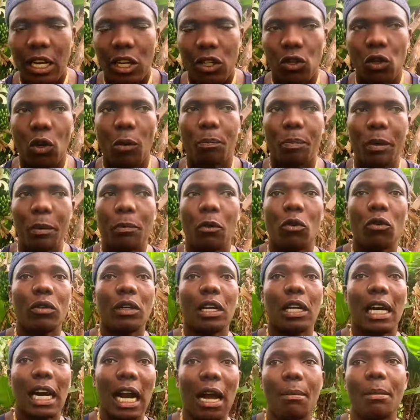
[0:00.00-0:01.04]
So
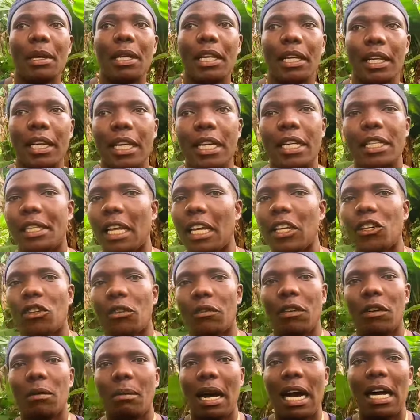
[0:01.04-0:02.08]
people coming in, thank
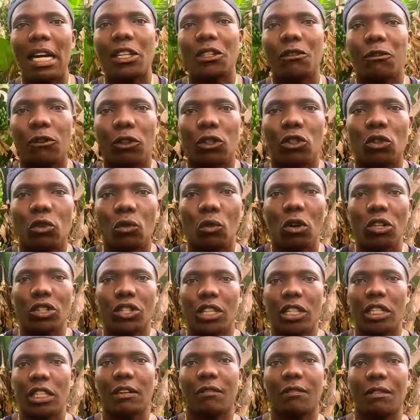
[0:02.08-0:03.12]
you very much for you
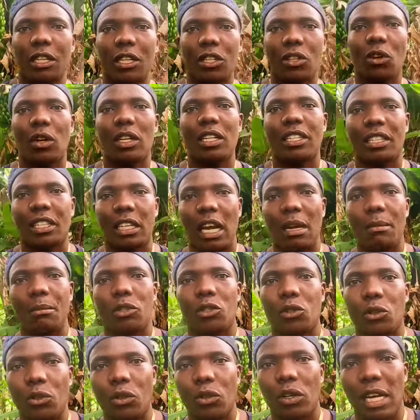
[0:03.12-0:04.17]
watching the video and it's coming
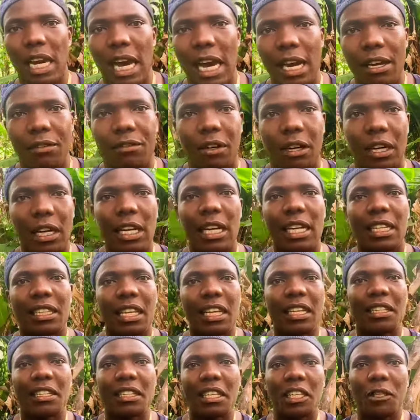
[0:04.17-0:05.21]
to you live.
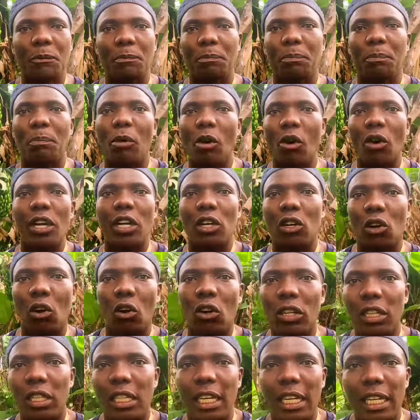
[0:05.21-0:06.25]
There's this boy
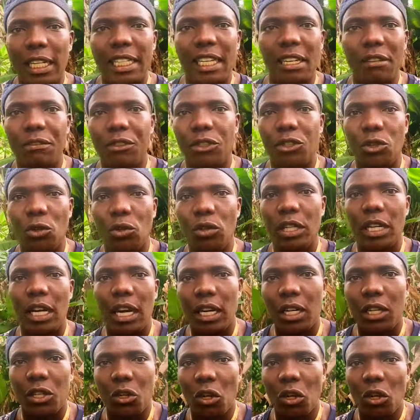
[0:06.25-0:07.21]
called David Jr.